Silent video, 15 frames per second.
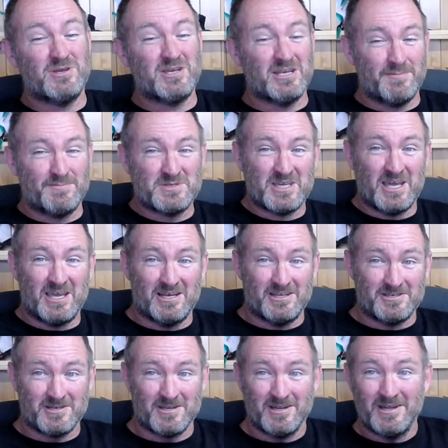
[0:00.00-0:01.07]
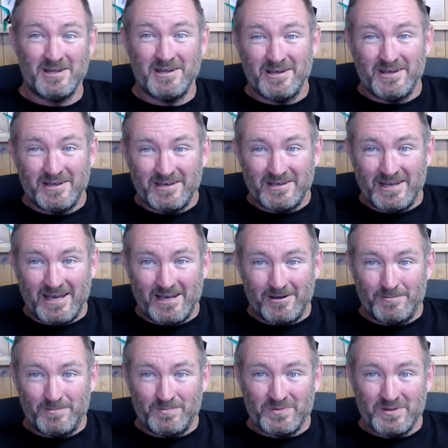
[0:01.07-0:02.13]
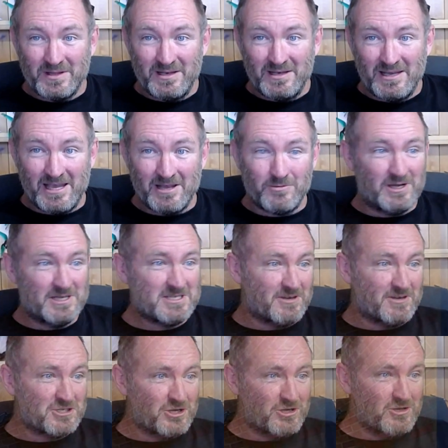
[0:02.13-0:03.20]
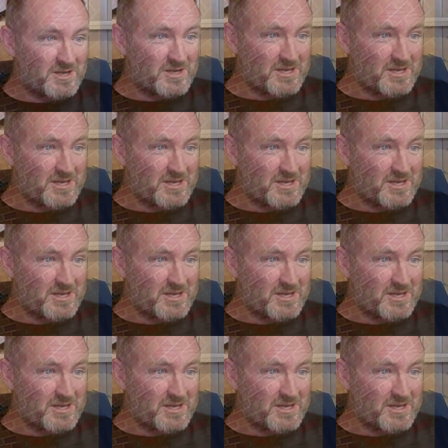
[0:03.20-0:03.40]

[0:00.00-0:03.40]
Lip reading: we can upscale it. Now, likewise, if I show you